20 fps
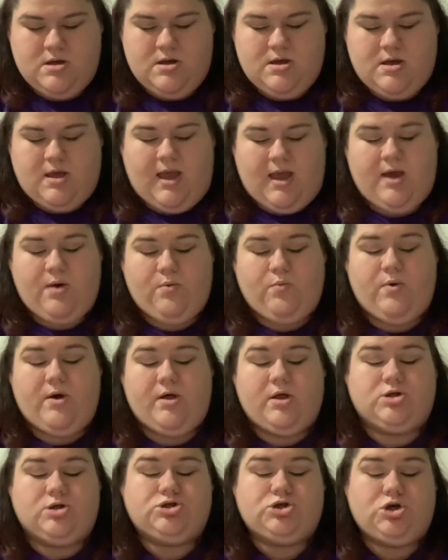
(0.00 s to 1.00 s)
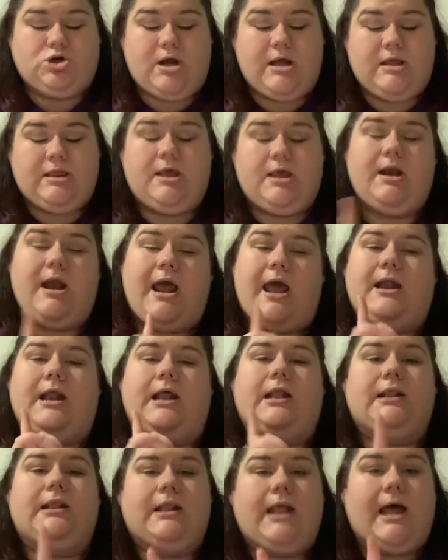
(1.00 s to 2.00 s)
It will strengthen and
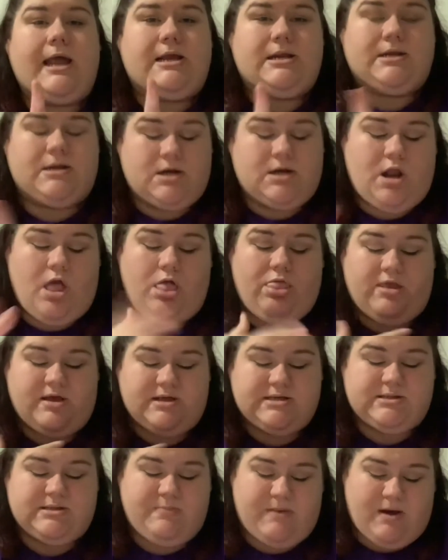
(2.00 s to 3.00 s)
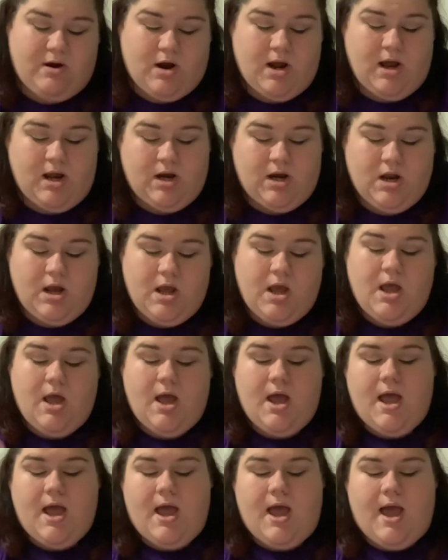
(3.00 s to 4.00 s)
enlighten the spirit
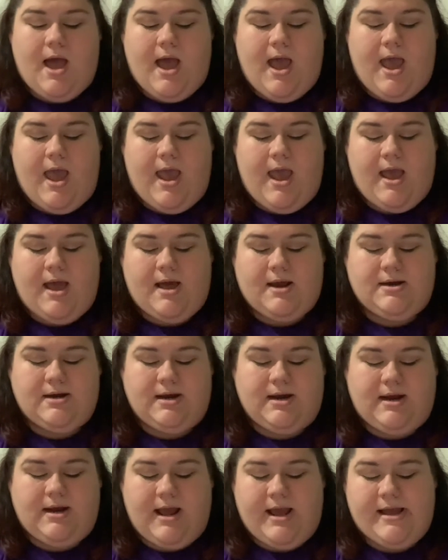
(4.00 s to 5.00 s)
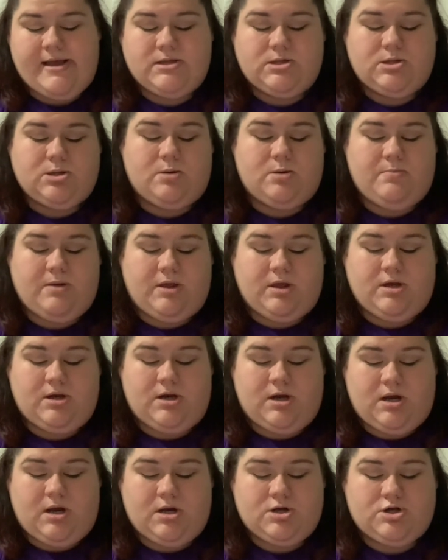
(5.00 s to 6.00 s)
and enhance your
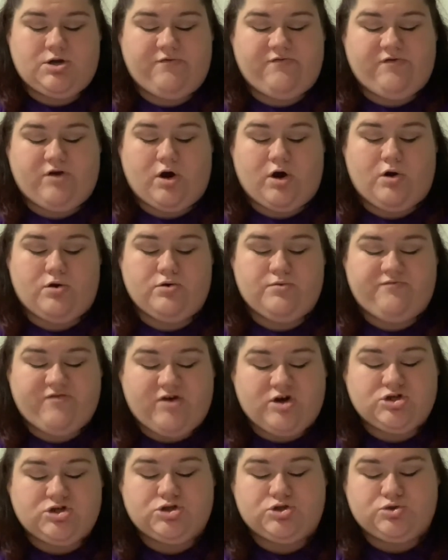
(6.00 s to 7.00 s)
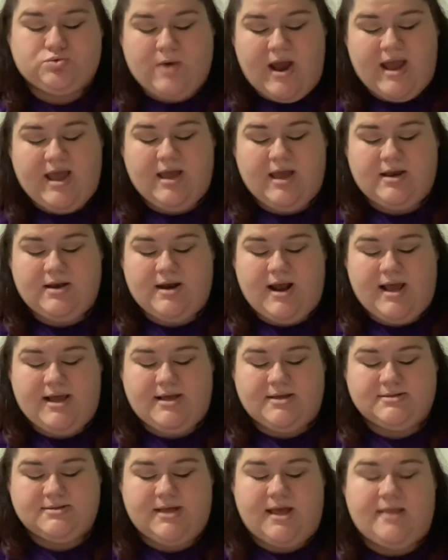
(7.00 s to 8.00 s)
ability to first
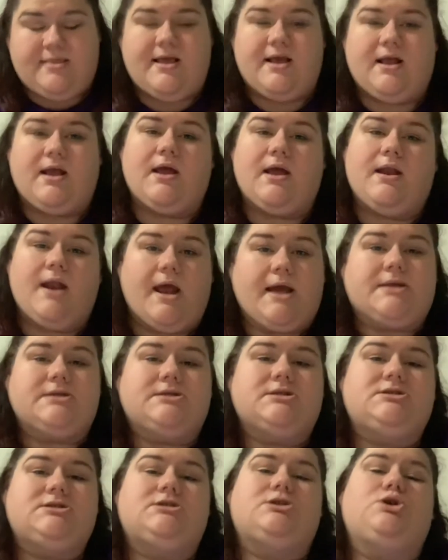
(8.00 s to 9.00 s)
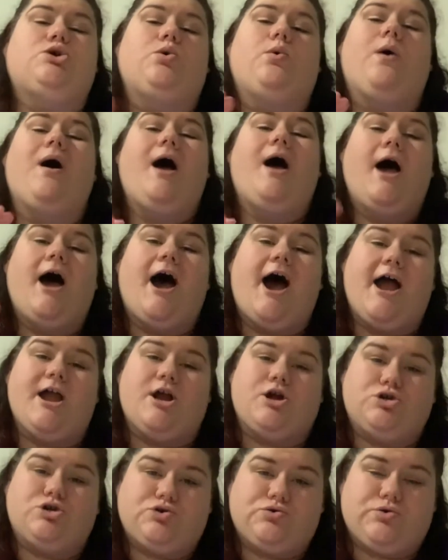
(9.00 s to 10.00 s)
recognize and then connect to
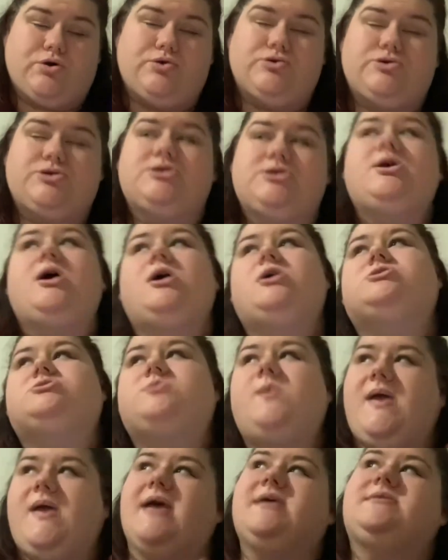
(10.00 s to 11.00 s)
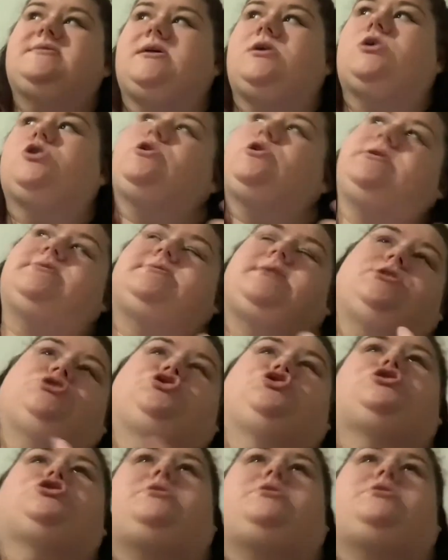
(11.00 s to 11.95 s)
higher truths. So I guess it could essentially be